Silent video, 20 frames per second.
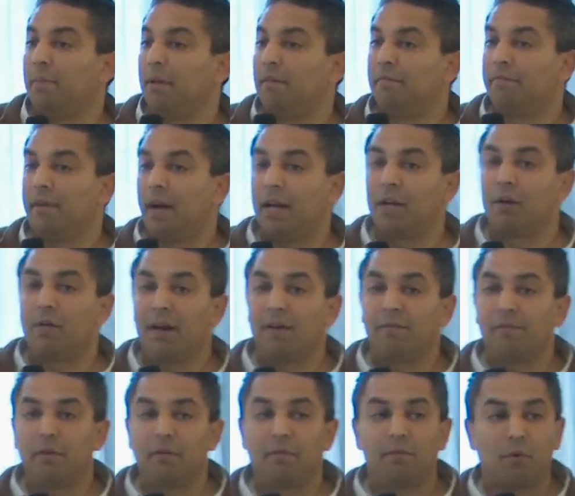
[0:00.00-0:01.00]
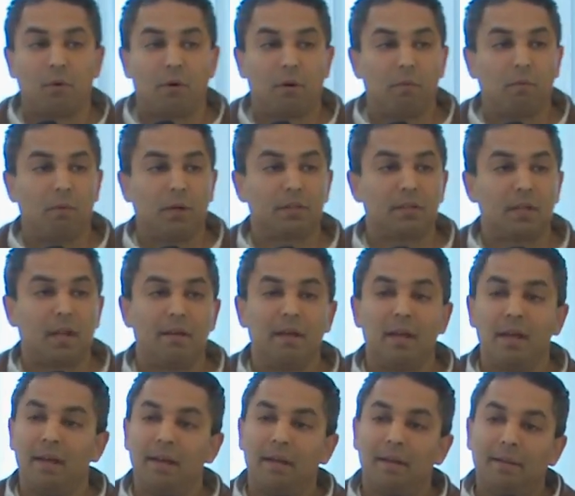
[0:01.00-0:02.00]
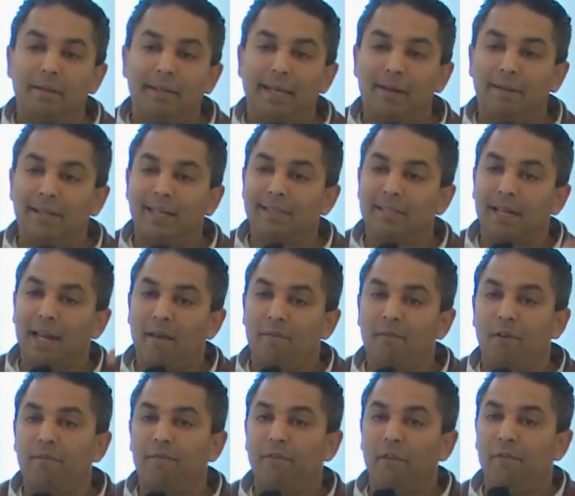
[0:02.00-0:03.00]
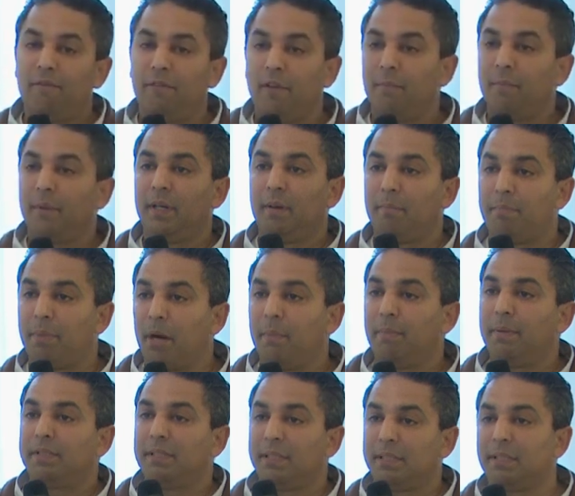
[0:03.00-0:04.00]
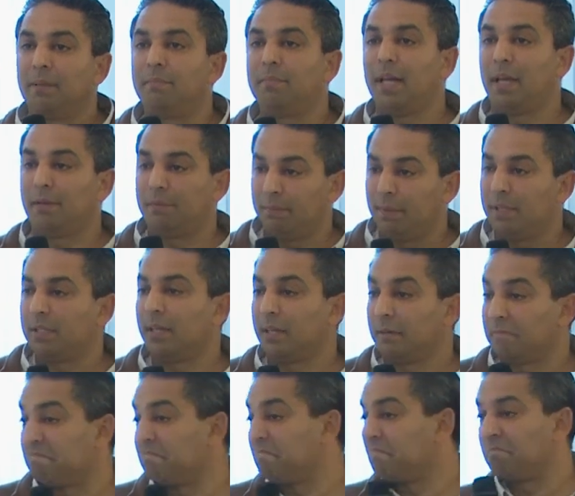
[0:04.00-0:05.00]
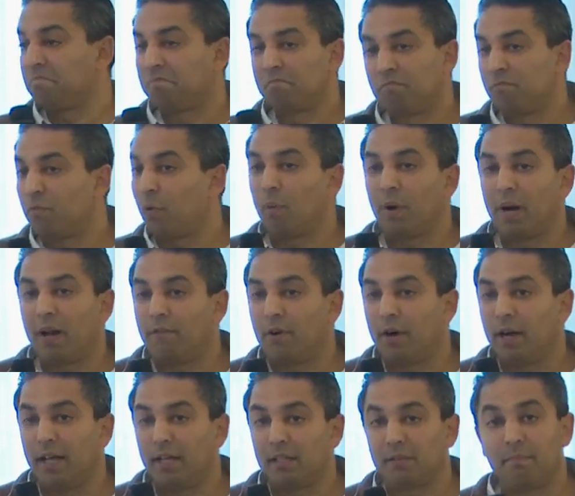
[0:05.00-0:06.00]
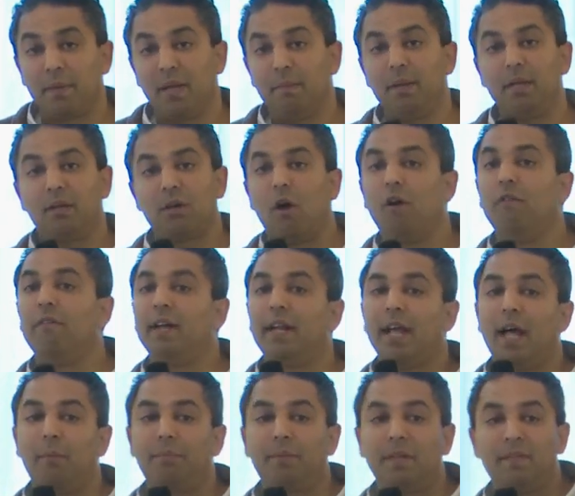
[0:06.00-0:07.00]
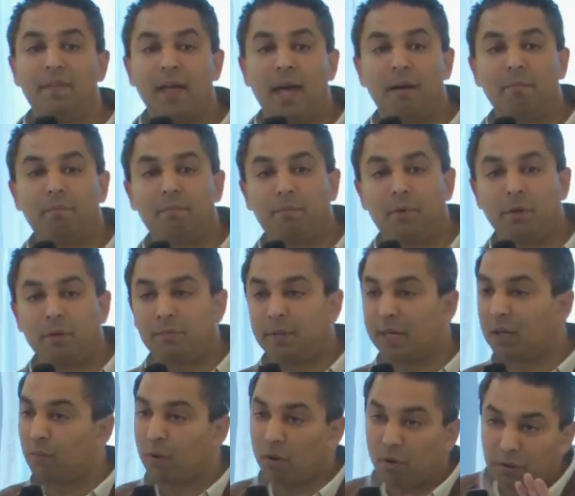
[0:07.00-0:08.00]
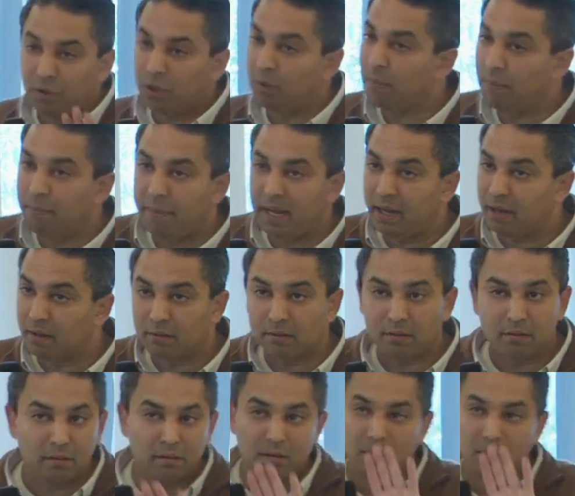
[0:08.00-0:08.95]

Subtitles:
I've been very grateful for what's like, you know, there's a level of fulfillment and purpose that's sometimes missing for whatever it is. Maybe COVID helped in that perspective. We're all human beings.